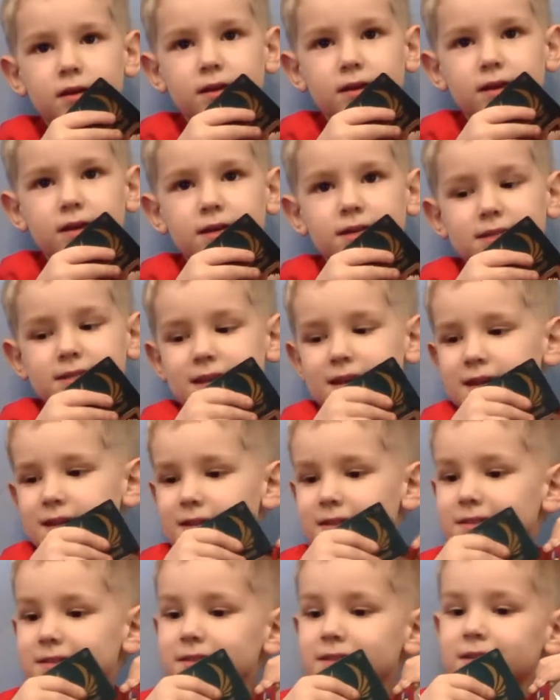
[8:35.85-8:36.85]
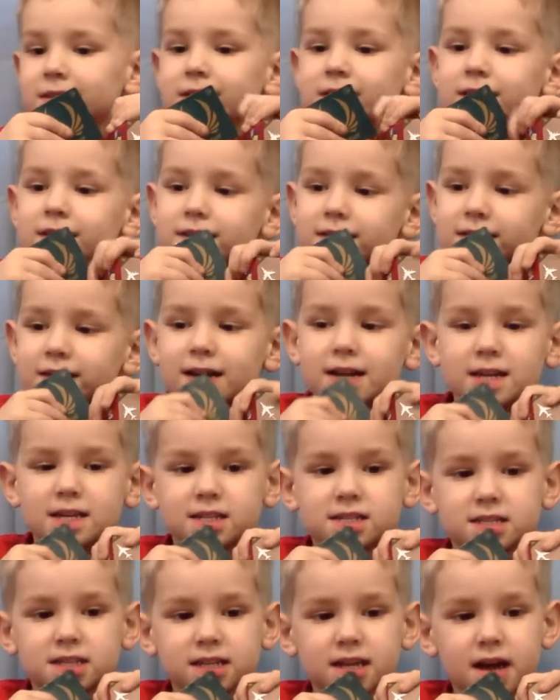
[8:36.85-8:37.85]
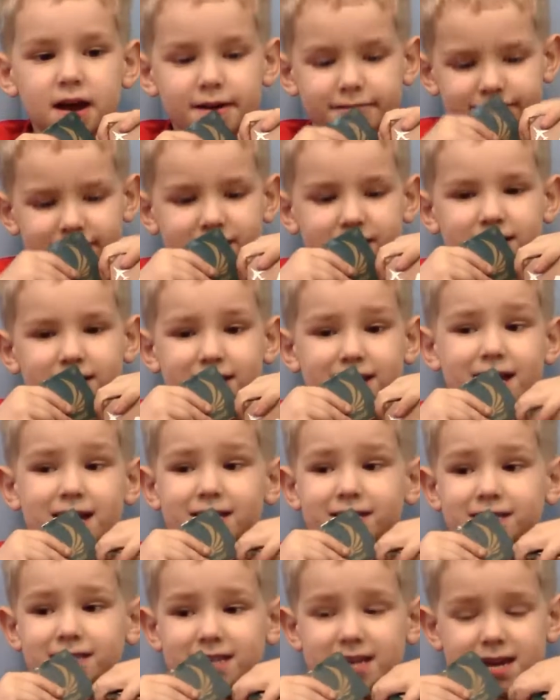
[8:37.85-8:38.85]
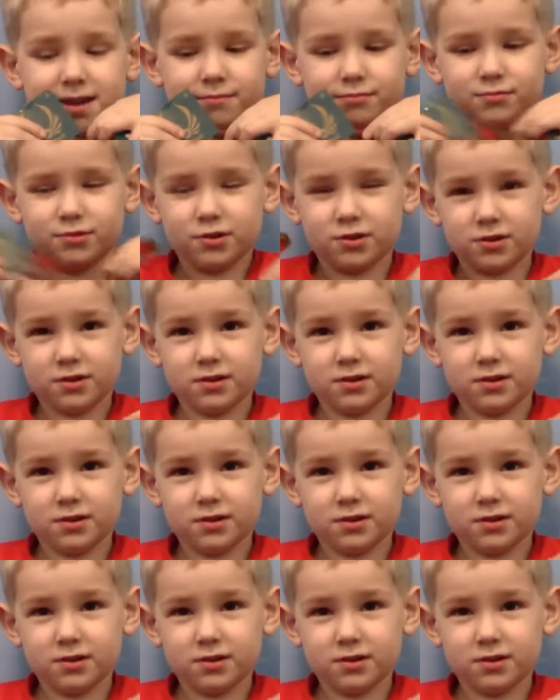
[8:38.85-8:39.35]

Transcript: He said, he said the guy with the lightsaber.